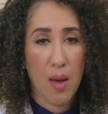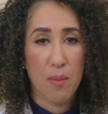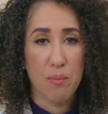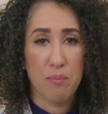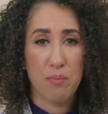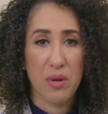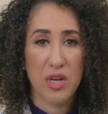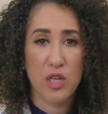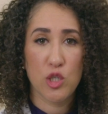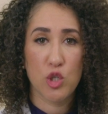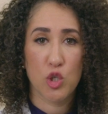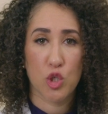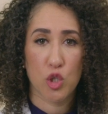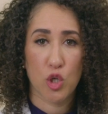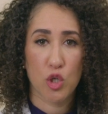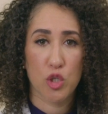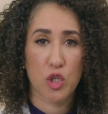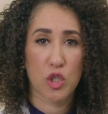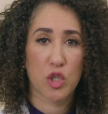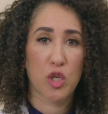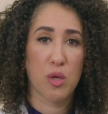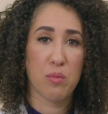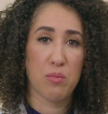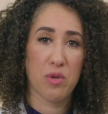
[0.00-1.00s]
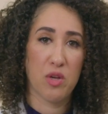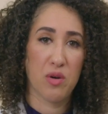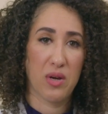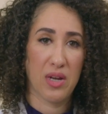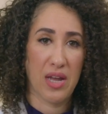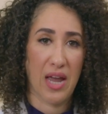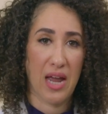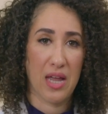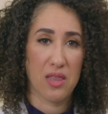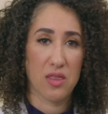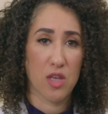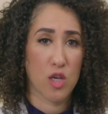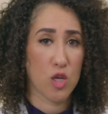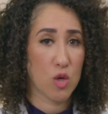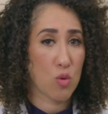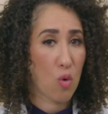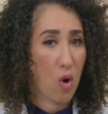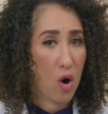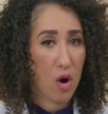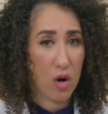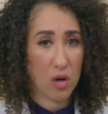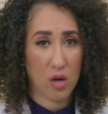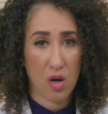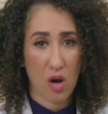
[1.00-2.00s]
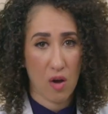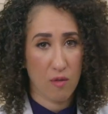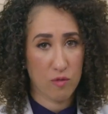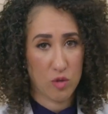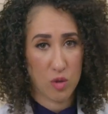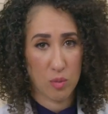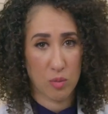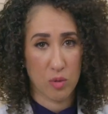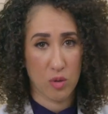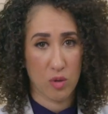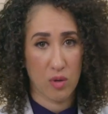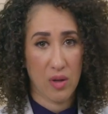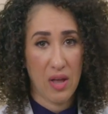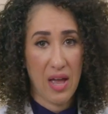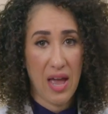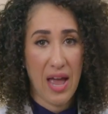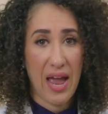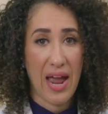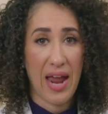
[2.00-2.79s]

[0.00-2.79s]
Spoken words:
be sure to communicate that you aren't comfortable